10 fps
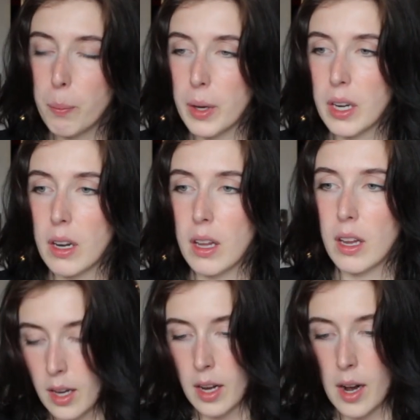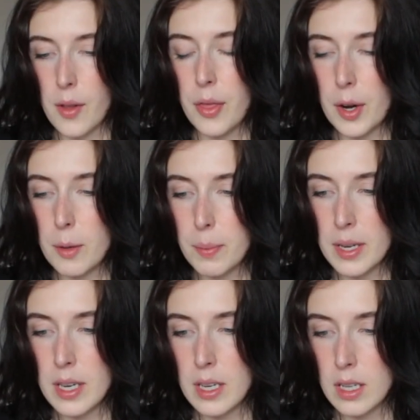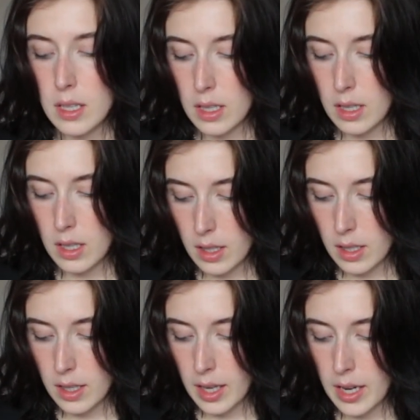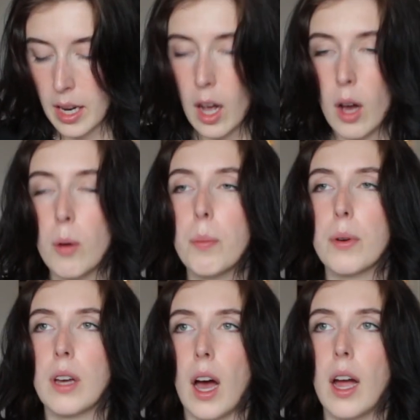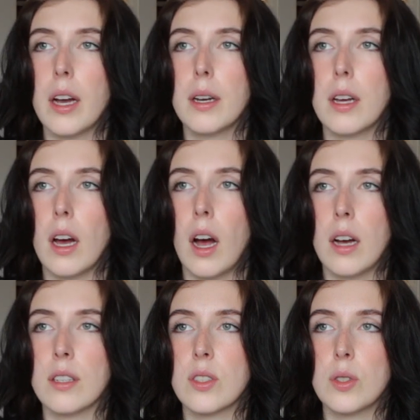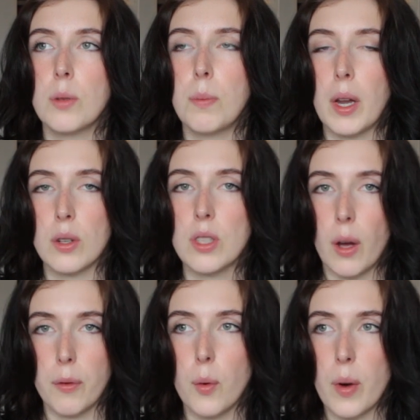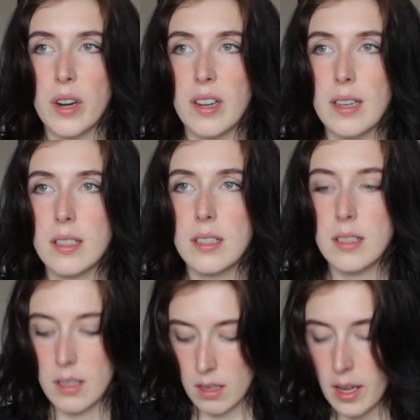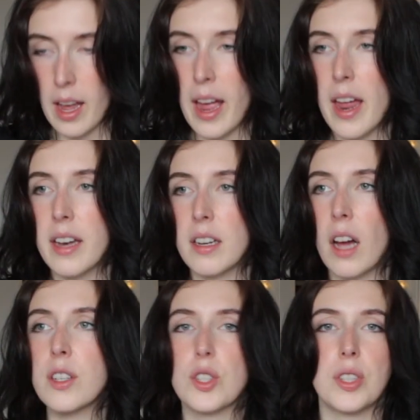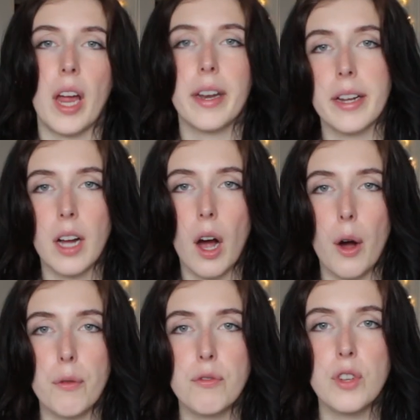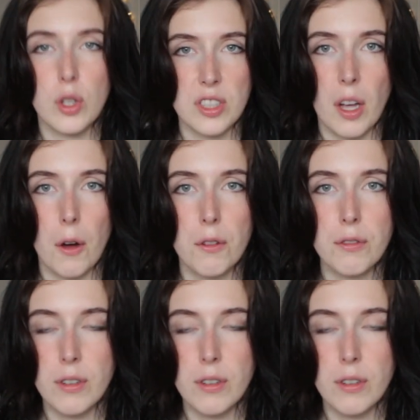But therapy can help guide us to better self-awareness and understanding of yourself.